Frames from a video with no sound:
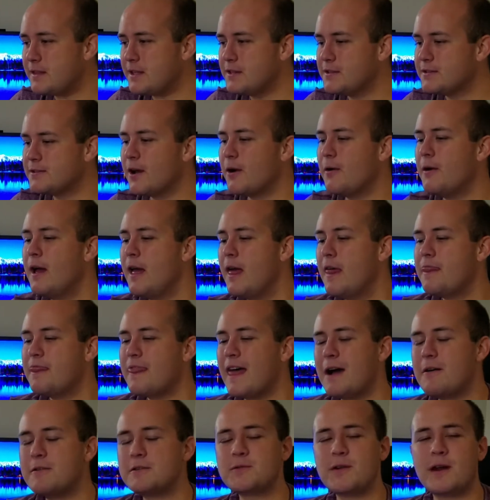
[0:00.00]
So
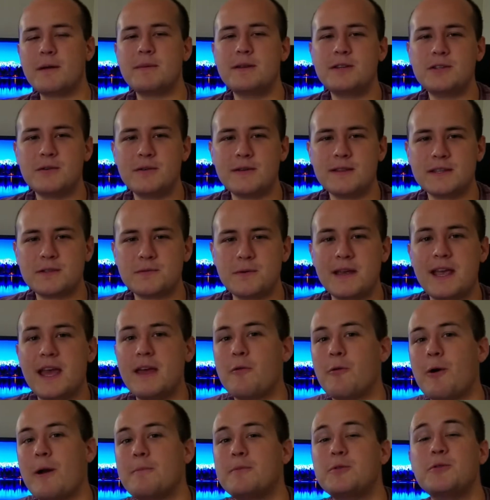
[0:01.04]
that was what I've been doing this week
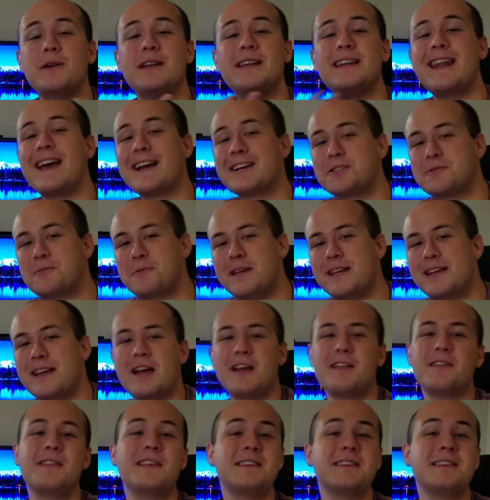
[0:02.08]
and what I'm doing next week.